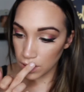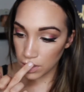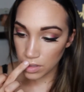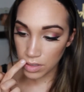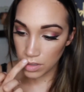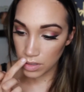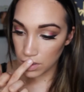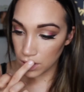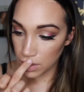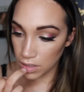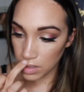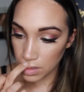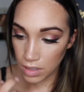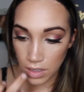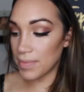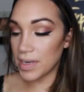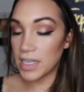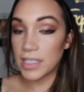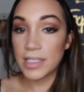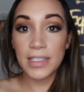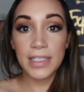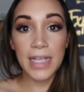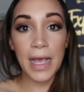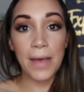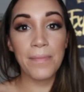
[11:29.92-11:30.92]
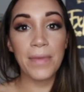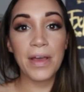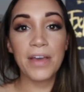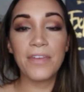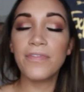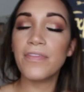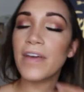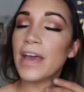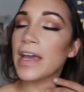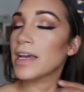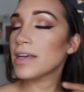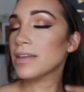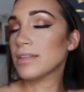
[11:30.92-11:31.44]
I'm gonna set my
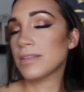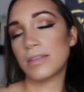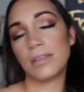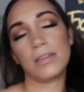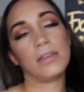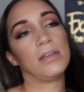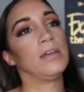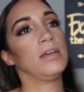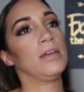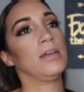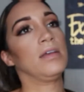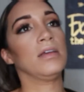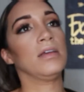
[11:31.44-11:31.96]
face.